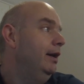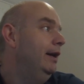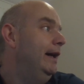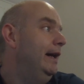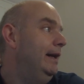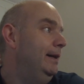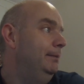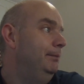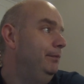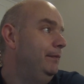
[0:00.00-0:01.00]

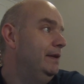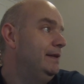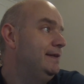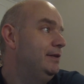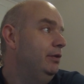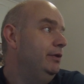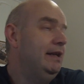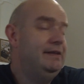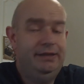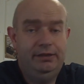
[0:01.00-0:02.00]
um, so
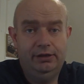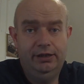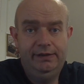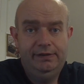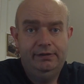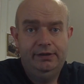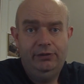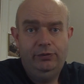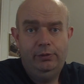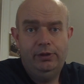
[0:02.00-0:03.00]
that's it guys
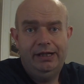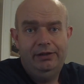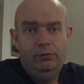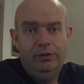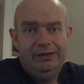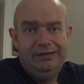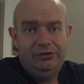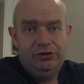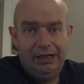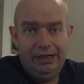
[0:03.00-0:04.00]
that's where we're at with the
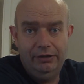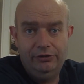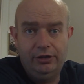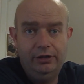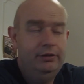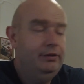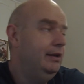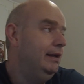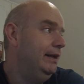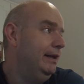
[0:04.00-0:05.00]
charger
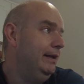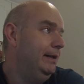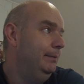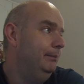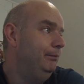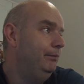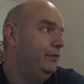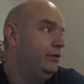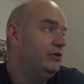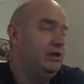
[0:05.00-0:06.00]

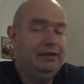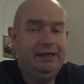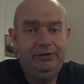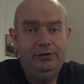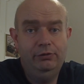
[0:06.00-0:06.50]
um, just to let